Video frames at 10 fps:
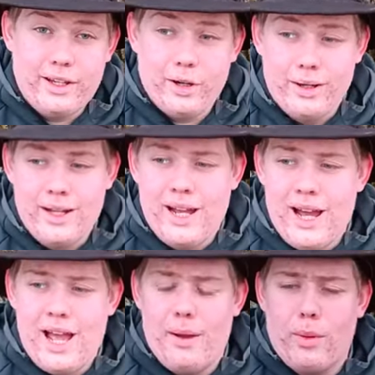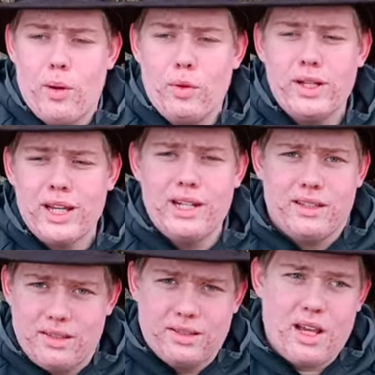here, I want to kind
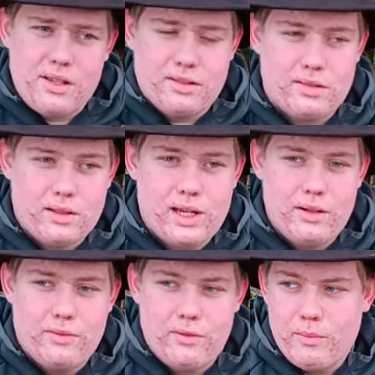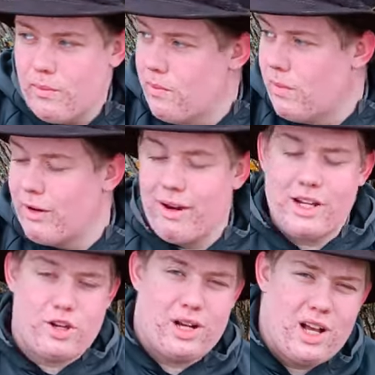of discuss kind of my
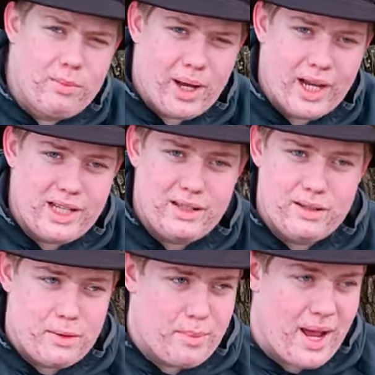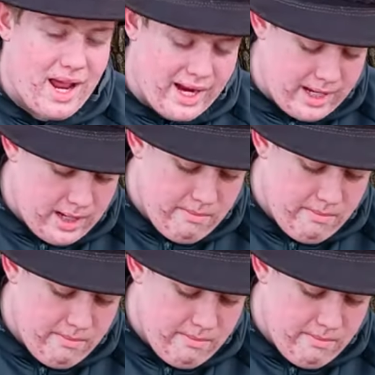rationale behind the bag,